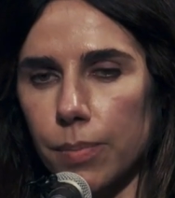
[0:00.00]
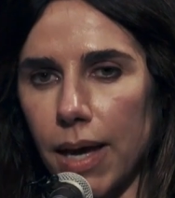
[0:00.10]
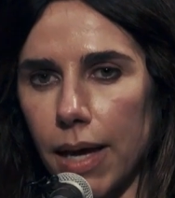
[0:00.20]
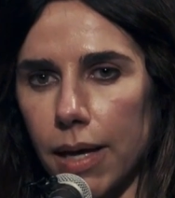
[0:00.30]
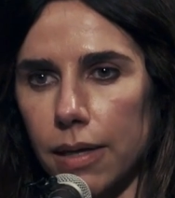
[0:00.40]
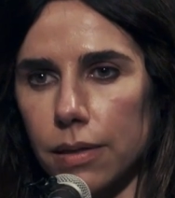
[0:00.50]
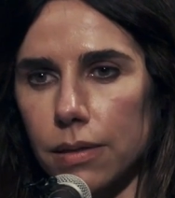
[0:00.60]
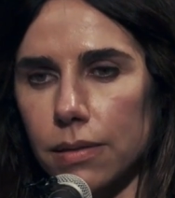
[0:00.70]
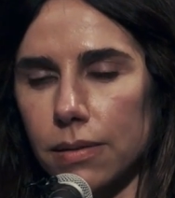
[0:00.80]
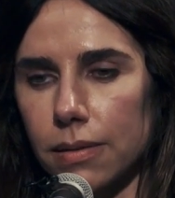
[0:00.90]
man,
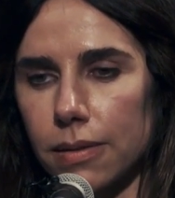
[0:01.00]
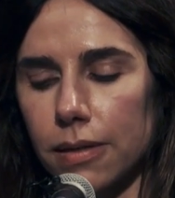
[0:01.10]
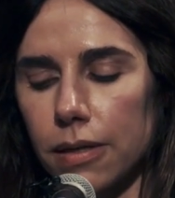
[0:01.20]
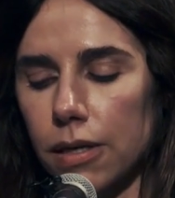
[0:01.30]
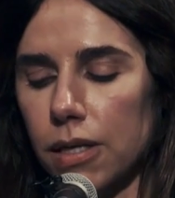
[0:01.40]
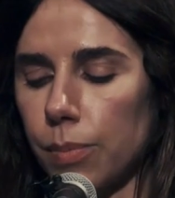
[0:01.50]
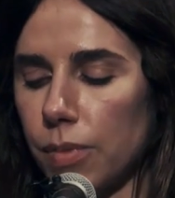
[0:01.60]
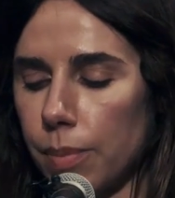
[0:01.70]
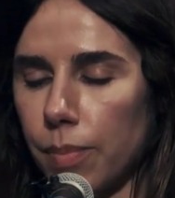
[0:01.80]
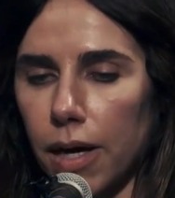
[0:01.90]
give
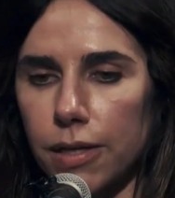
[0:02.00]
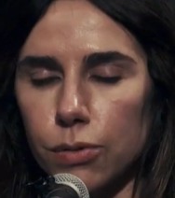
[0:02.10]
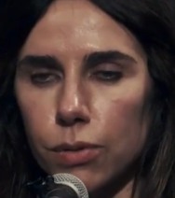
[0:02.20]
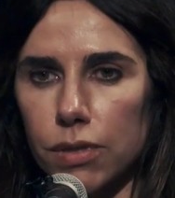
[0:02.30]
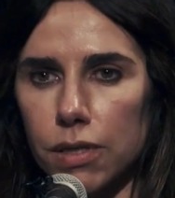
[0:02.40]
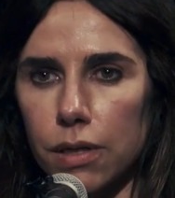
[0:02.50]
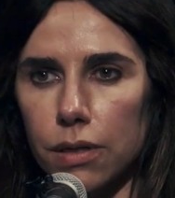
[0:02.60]
me my daughter.